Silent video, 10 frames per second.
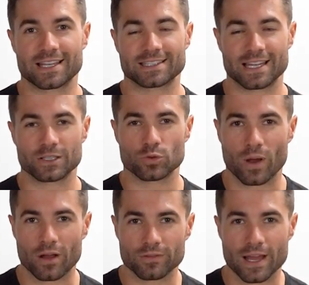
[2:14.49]
It's a
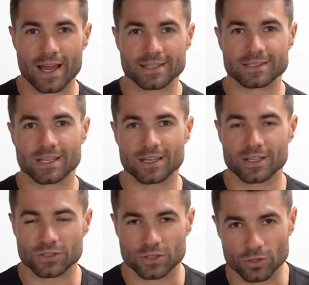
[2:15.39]
12S
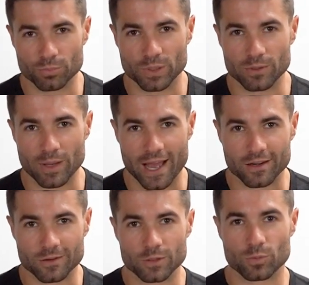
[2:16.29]
2P
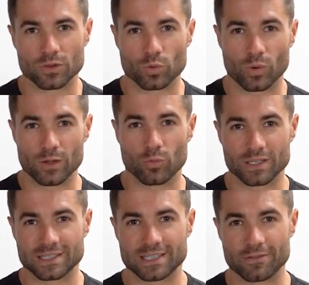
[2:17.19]
battery with
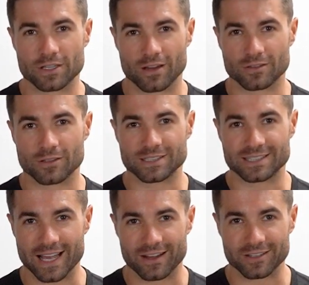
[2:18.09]
21700
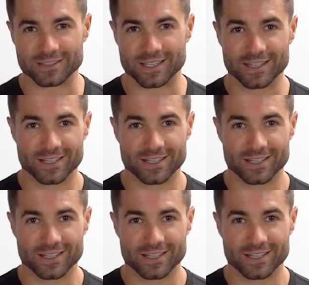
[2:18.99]
cells.